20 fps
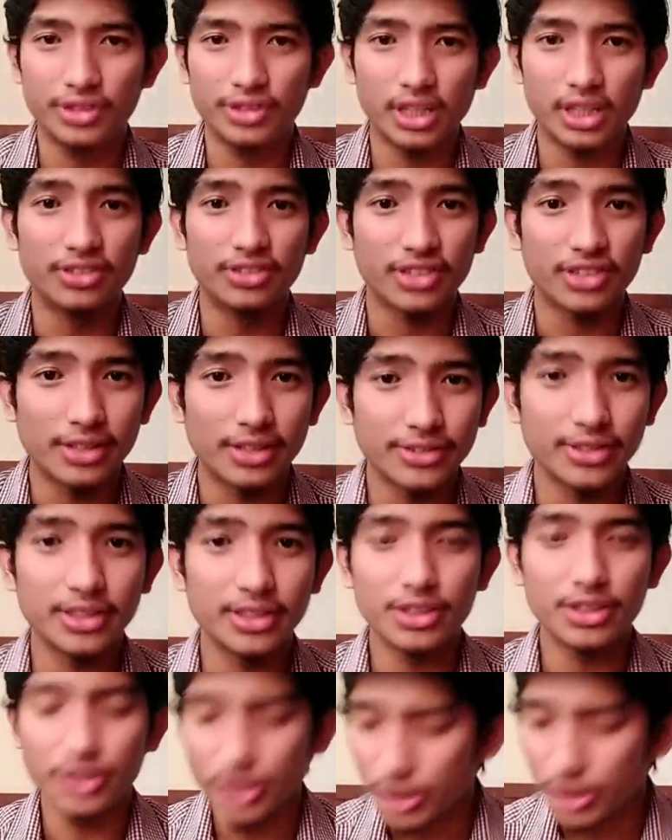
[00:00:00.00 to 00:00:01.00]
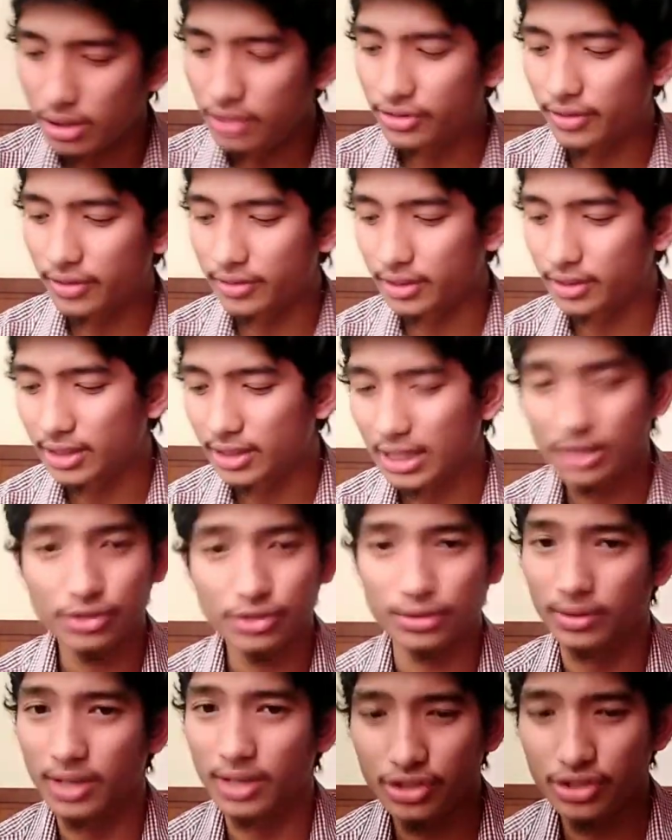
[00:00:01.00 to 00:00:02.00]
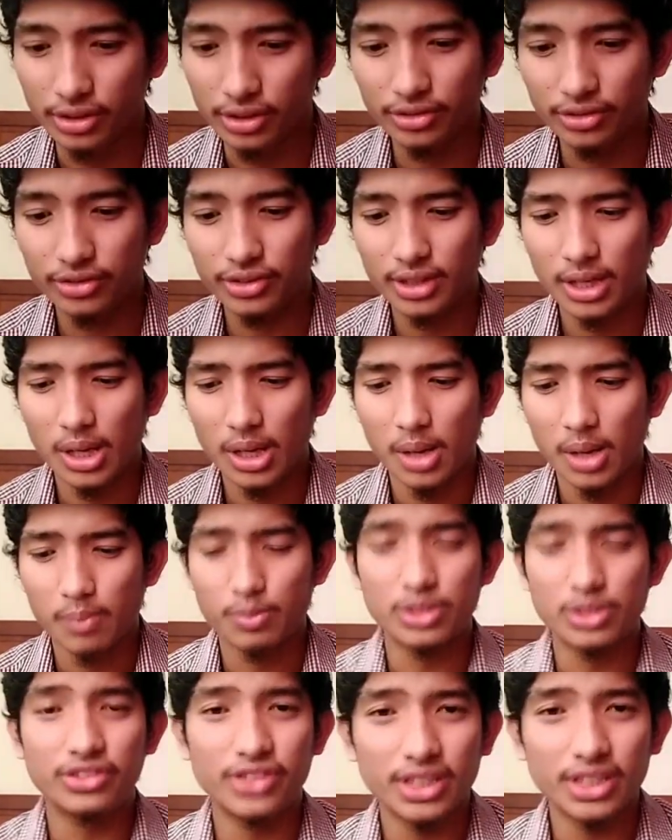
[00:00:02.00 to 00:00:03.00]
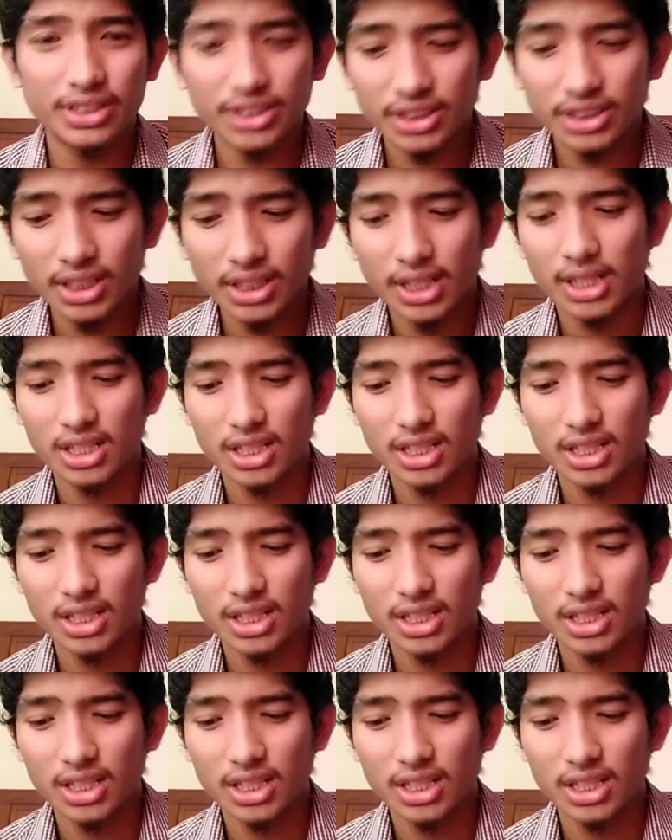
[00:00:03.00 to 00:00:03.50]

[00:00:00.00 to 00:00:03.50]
that discussing the theories of international relations present